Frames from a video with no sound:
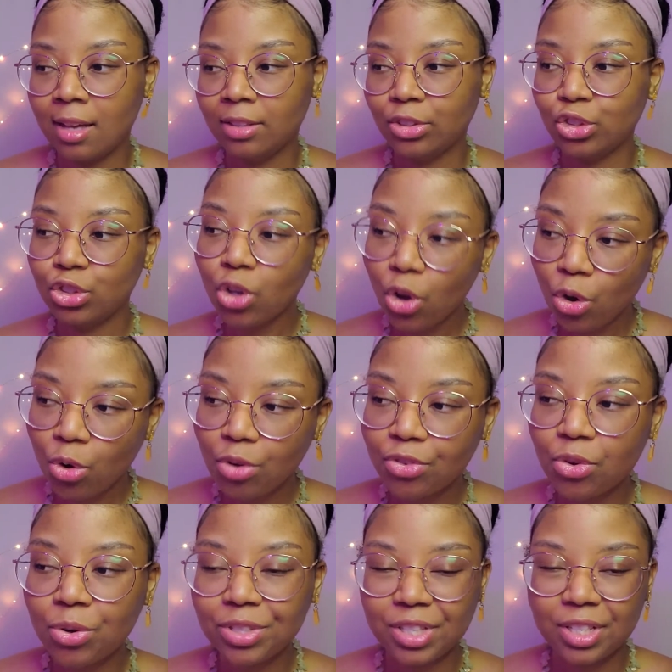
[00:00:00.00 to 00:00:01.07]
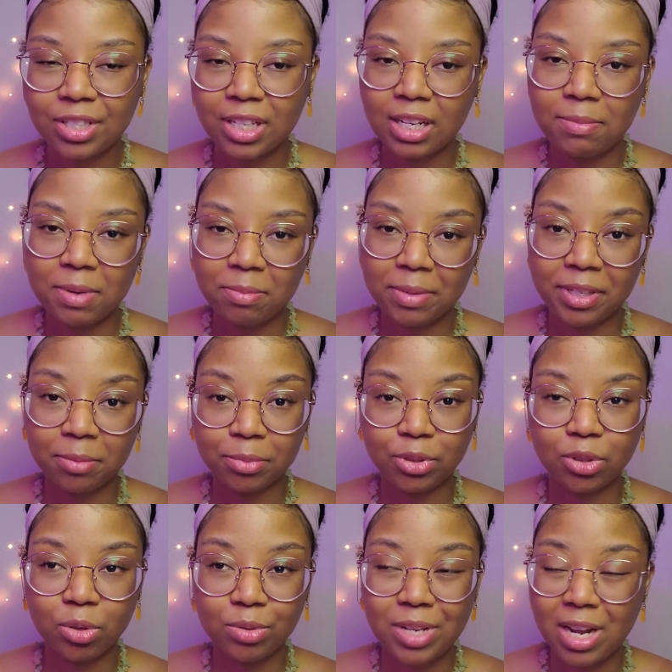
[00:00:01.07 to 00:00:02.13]
So of course that's gonna make my numbers
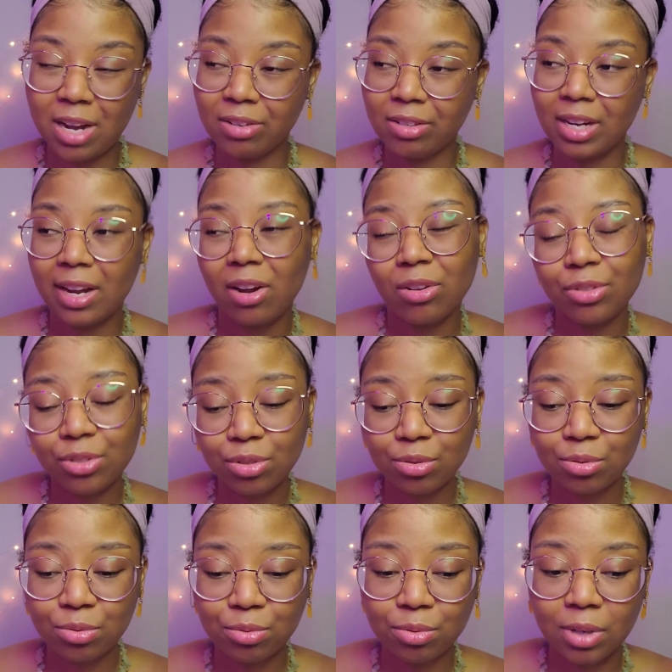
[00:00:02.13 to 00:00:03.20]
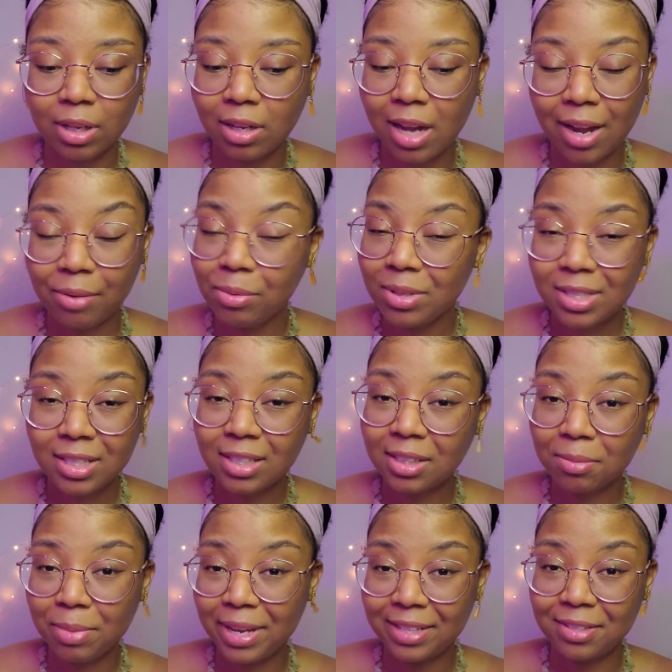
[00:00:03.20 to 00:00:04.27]
go down. And I wasn't in the
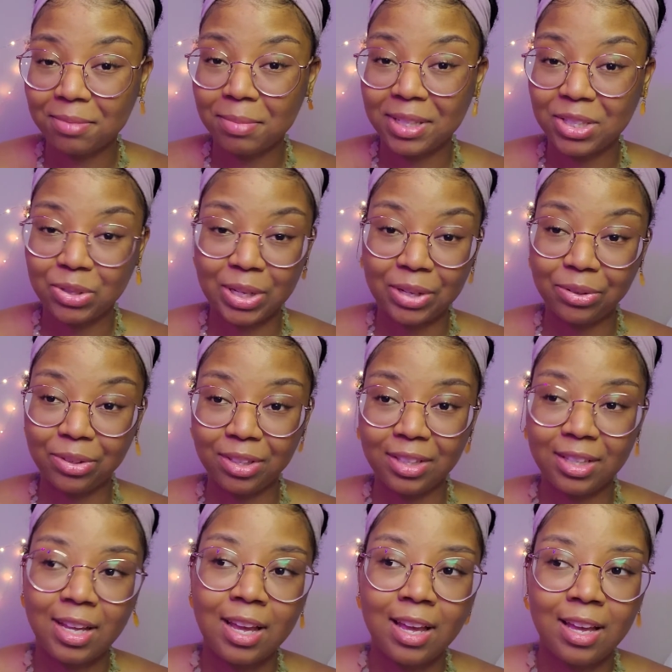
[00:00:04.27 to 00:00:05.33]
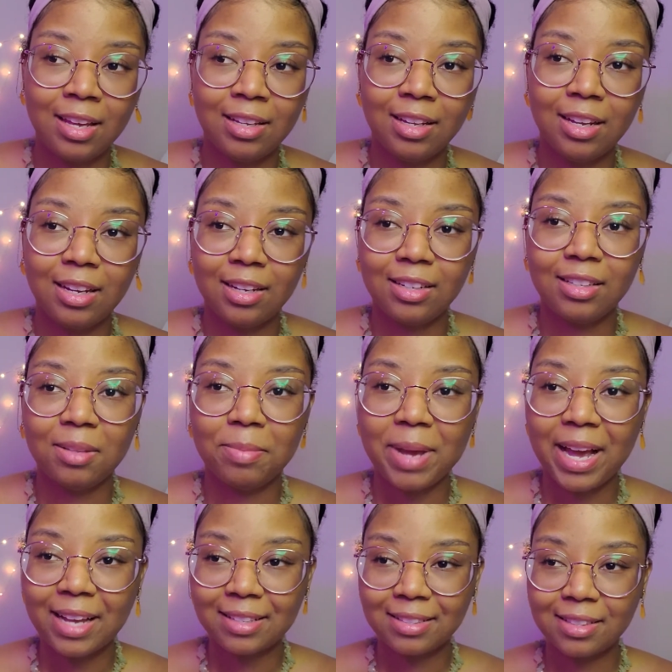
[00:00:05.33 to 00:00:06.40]
best mental health the
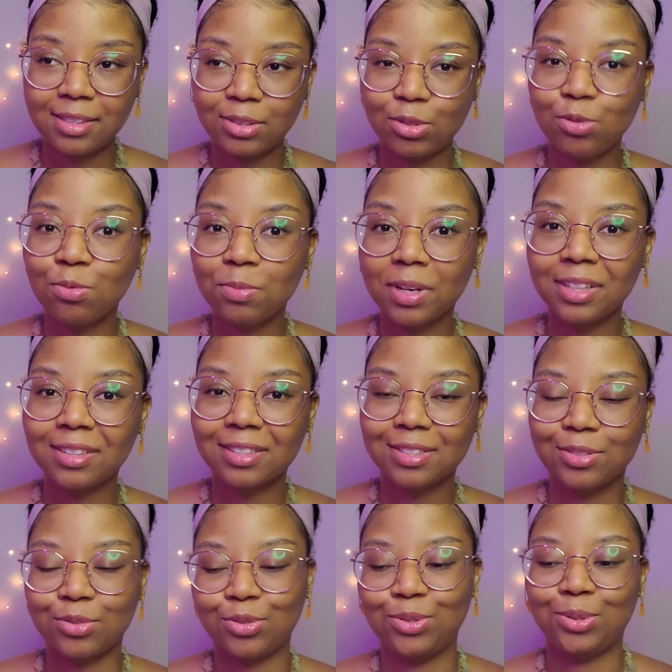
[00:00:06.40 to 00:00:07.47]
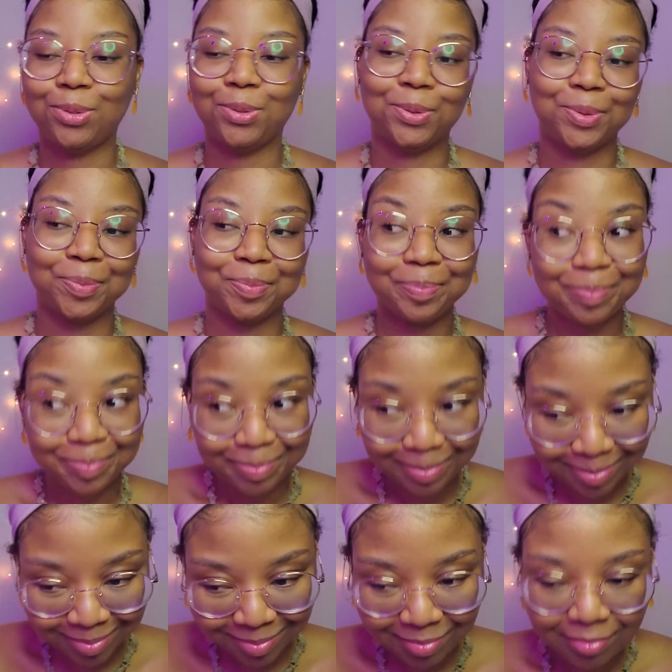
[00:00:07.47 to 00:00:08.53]
past like 2 months, so
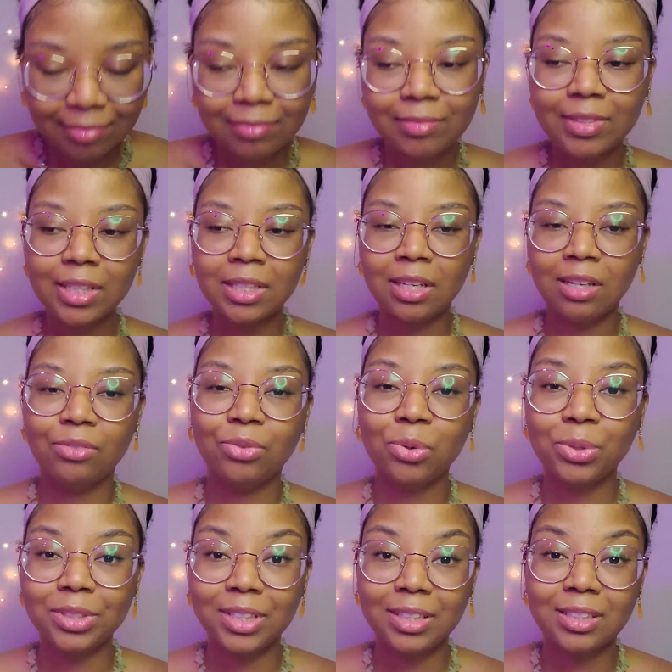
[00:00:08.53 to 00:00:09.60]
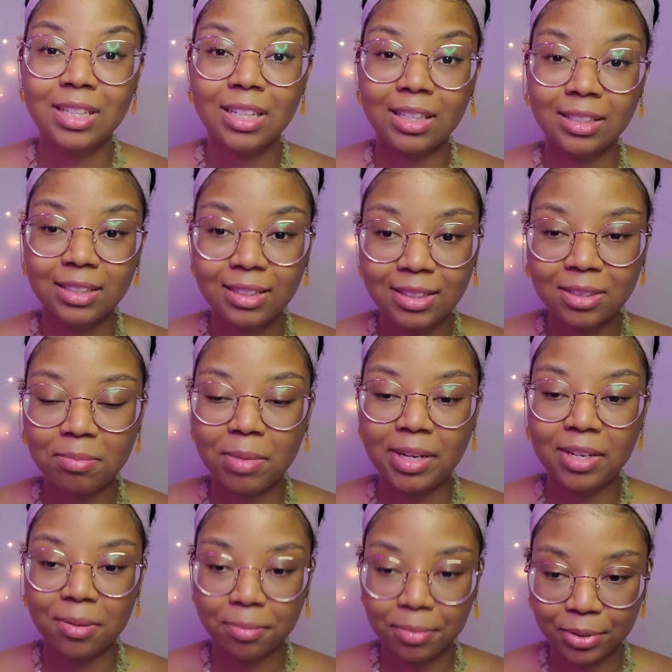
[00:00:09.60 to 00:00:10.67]
of course that's gonna lead to my
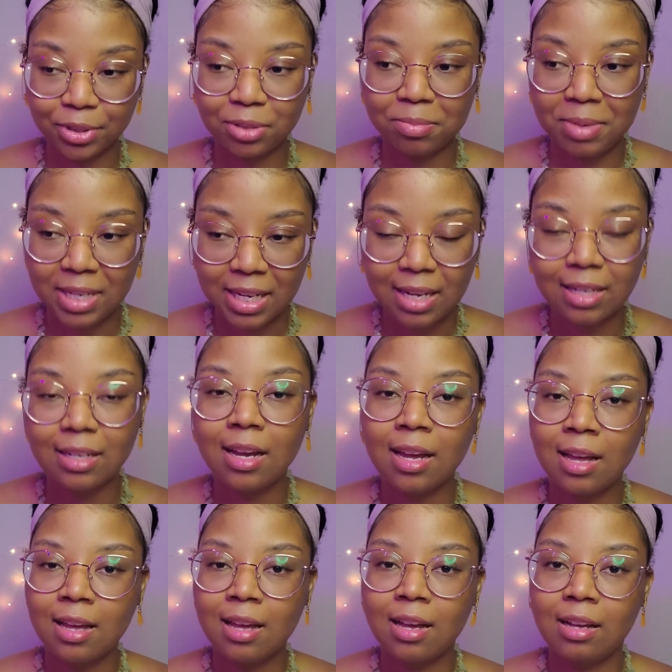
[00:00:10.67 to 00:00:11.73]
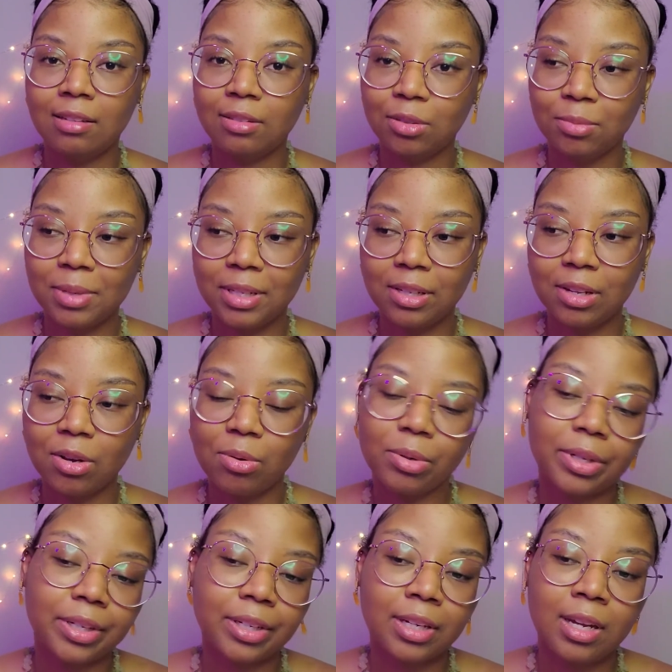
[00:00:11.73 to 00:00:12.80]
numbers being a little bit
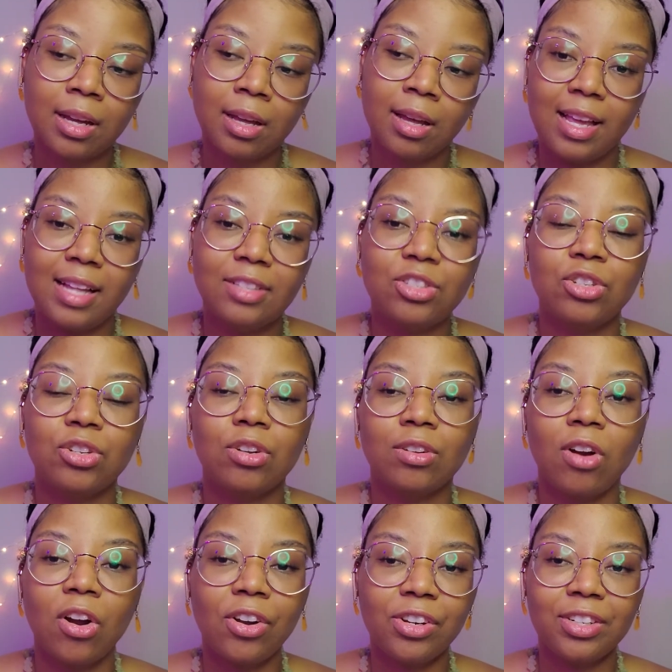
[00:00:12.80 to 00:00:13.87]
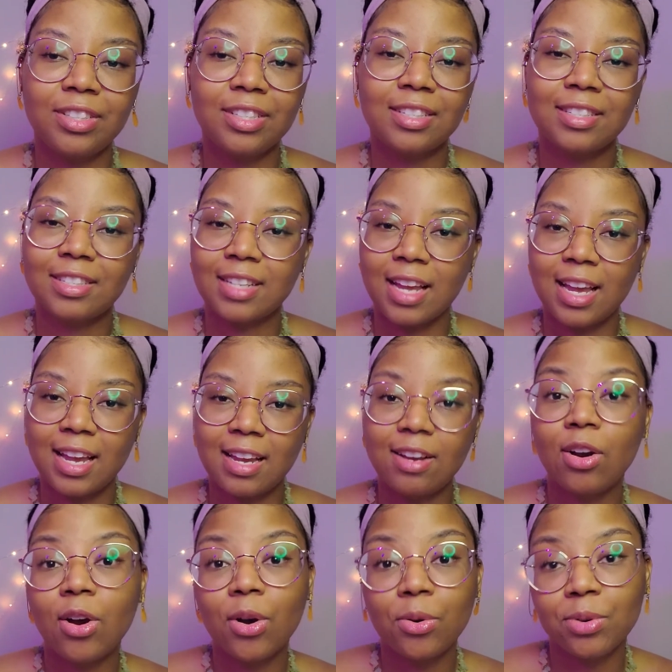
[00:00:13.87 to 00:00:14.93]
lower. It's hard to
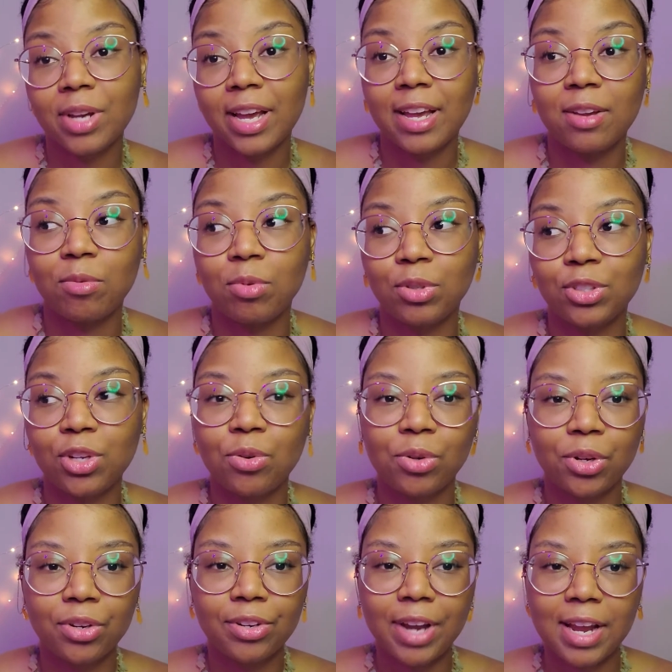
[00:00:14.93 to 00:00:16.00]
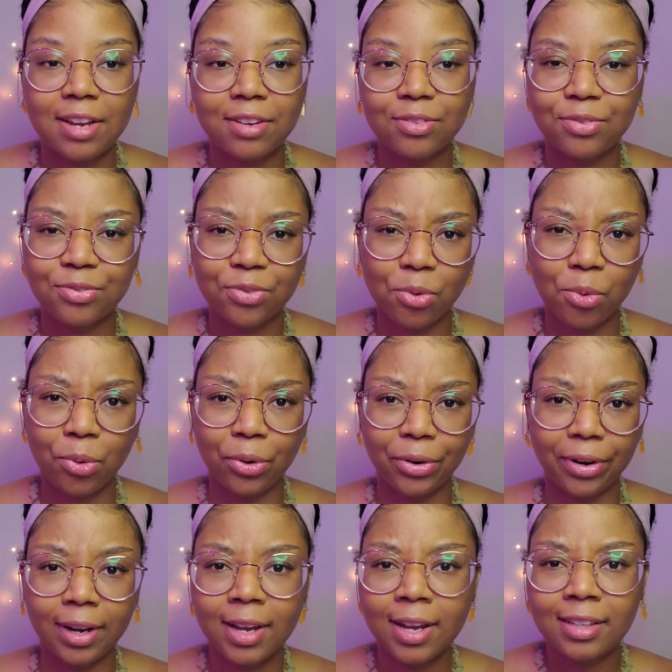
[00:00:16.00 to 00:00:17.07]
say, okay, well, don't create
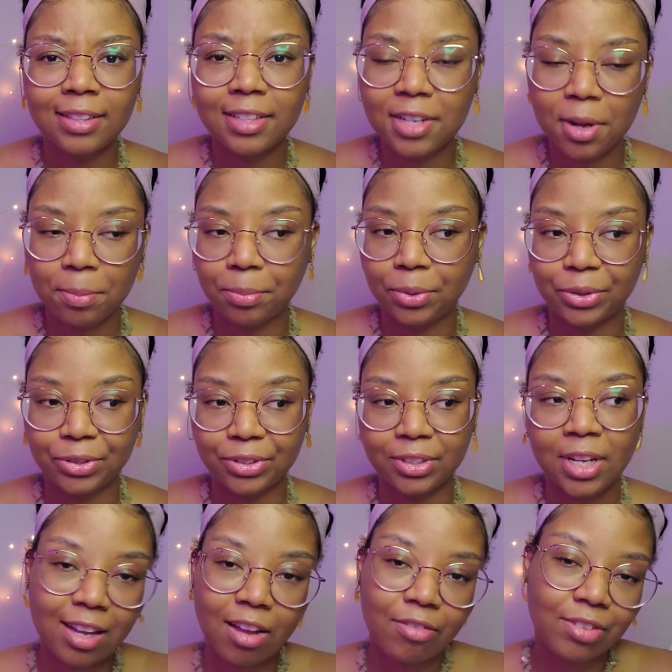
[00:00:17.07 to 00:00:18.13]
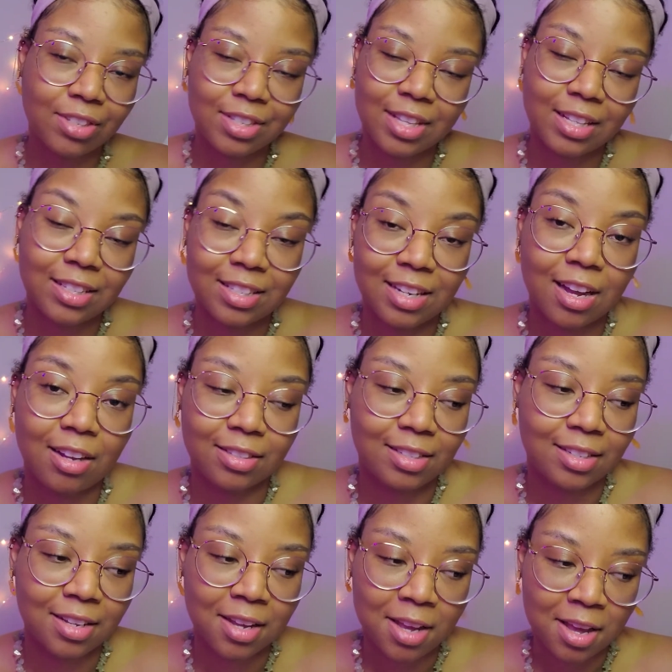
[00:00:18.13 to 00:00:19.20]
for the numbers. Obviously that's
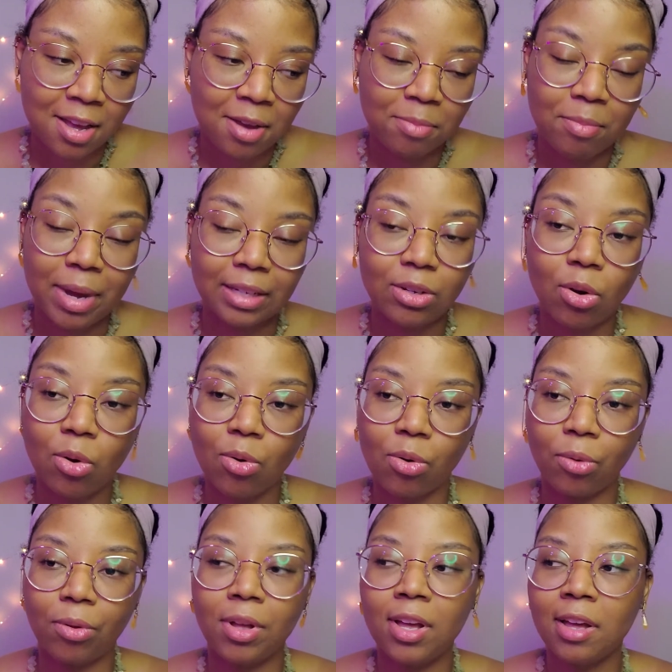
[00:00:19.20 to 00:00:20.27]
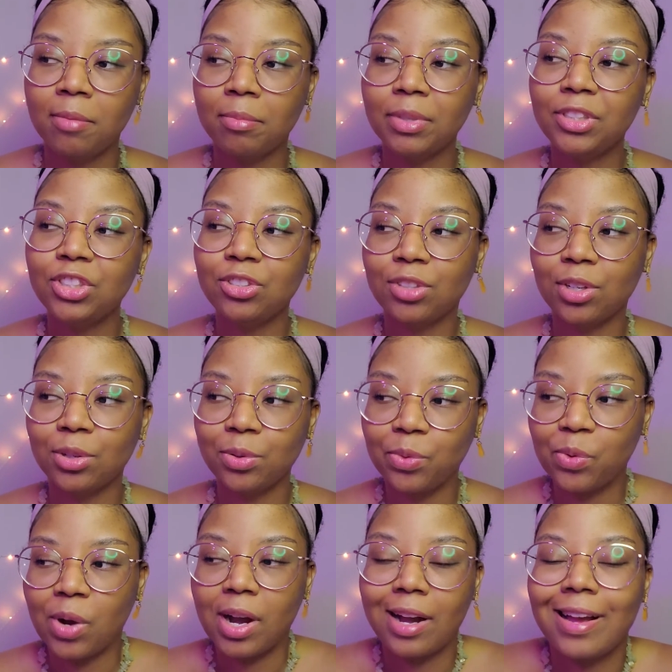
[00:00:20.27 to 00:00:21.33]
not my goal, but you
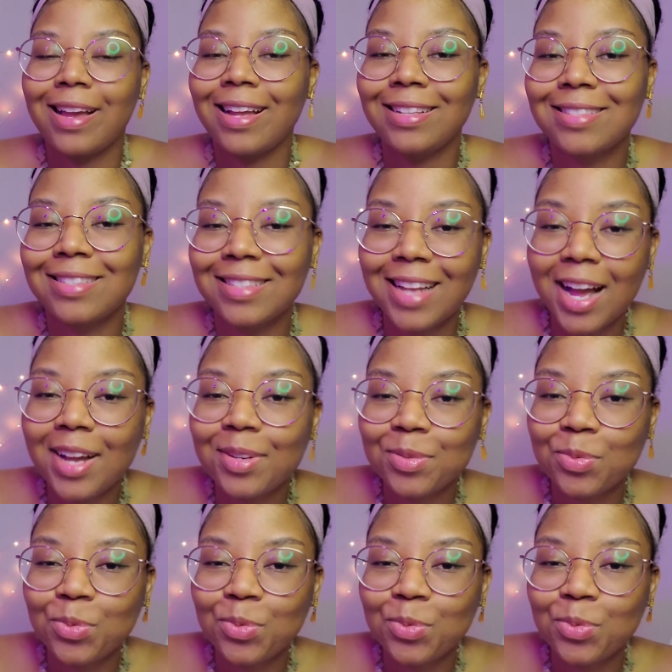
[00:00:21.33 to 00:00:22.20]
know, it's not